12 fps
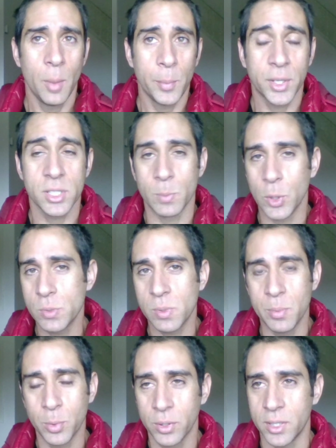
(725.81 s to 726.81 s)
Because most
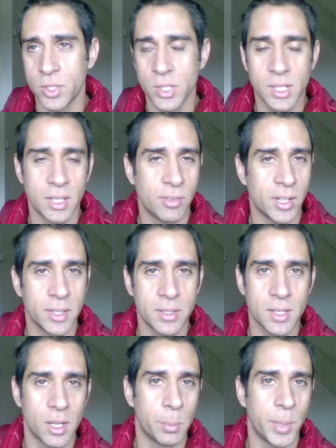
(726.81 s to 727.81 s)
people, they just give in
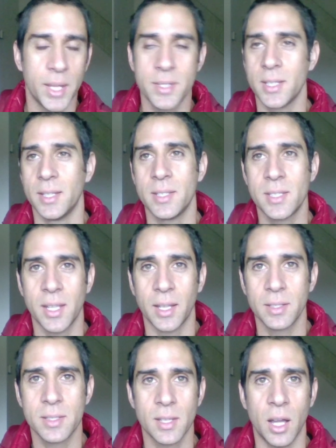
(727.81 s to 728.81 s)
to their base
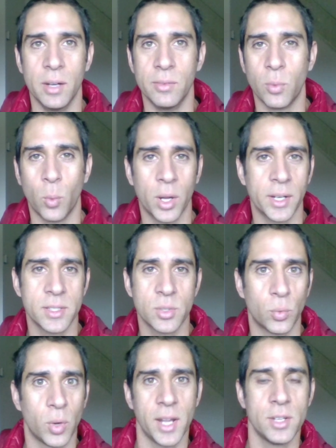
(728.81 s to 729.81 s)
instincts of wanting
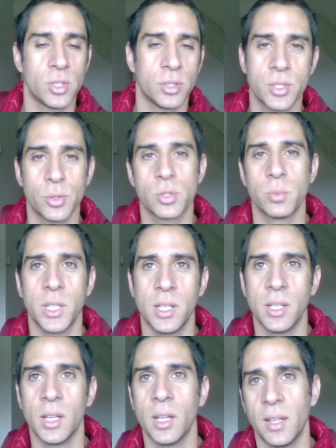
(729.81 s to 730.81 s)
to rage on social
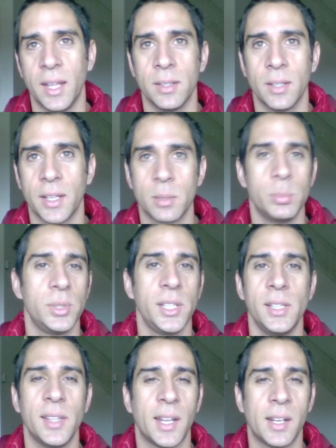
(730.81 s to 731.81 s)
media and like
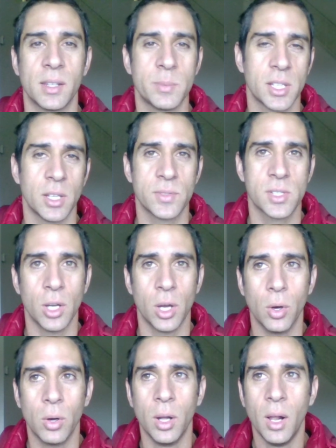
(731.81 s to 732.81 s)
completely letting themselves
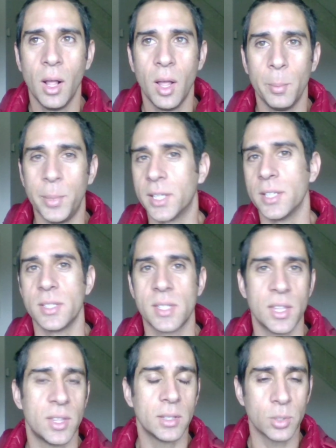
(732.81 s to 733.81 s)
go because
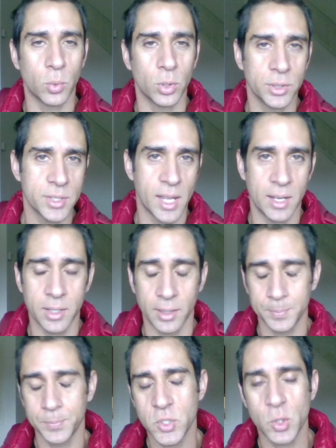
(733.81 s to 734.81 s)
they think the world is
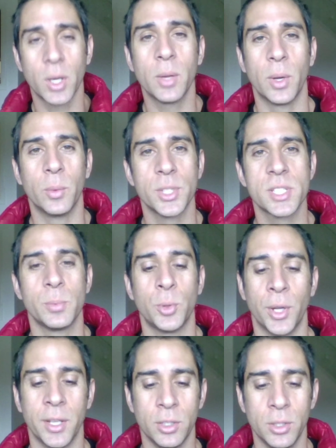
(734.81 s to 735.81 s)
ending. So anyway, what's the
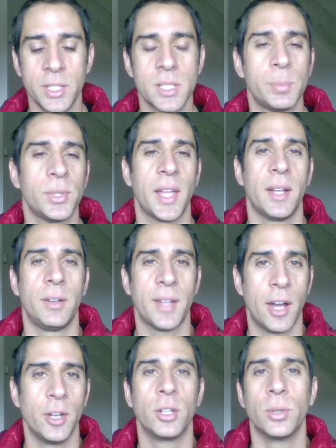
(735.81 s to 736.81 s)
point? You need to plan on
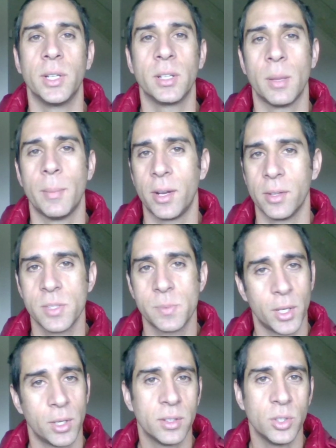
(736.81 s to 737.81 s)
how you're going to come out of this
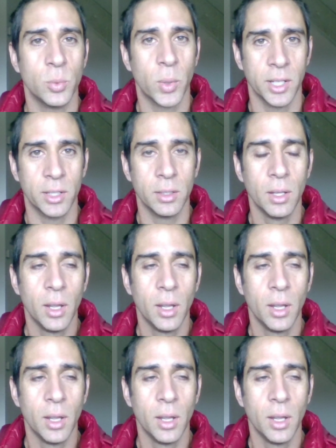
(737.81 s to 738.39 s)
better than you went in.